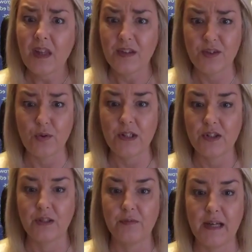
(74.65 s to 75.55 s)

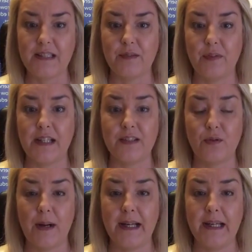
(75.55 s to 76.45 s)
structured face-to-face
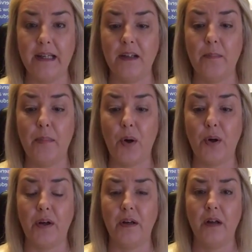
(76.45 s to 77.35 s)
training
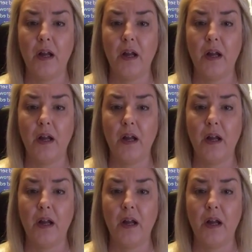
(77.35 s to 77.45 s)
component.